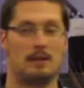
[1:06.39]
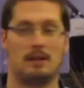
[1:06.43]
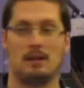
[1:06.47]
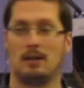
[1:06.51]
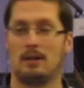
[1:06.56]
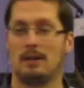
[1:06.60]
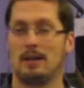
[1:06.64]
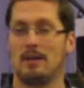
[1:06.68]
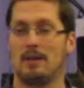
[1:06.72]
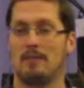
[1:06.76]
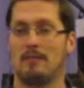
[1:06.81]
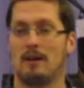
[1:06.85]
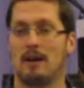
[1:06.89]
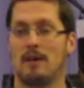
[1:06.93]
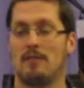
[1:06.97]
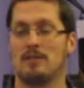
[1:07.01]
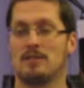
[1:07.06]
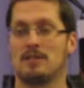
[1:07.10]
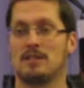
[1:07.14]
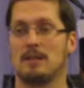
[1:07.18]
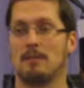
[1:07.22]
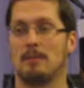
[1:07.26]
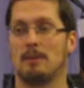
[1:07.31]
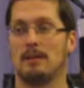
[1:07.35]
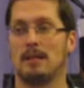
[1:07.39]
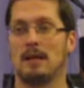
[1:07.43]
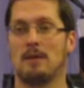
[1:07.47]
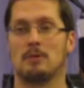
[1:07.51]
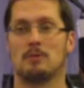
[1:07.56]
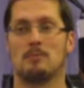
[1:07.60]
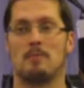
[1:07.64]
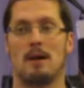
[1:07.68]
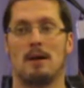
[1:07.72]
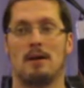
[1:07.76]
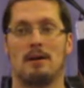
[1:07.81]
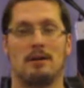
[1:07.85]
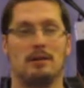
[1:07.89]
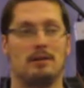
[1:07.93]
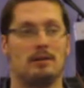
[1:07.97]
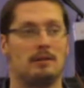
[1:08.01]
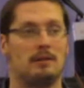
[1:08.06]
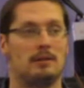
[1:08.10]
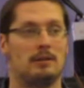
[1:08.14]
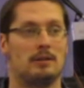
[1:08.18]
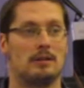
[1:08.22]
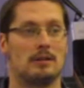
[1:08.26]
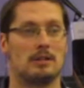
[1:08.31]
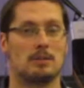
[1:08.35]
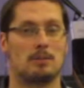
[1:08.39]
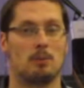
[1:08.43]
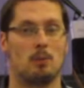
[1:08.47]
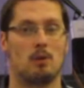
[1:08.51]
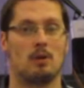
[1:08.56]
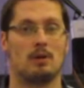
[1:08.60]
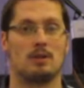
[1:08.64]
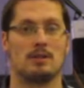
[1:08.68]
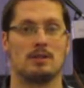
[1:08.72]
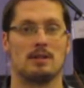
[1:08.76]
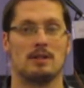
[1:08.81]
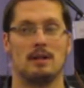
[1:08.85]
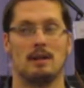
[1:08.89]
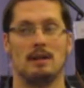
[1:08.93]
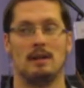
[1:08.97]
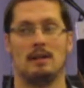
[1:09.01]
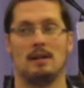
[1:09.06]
You know, you ever have a sibling that was better? You get sports.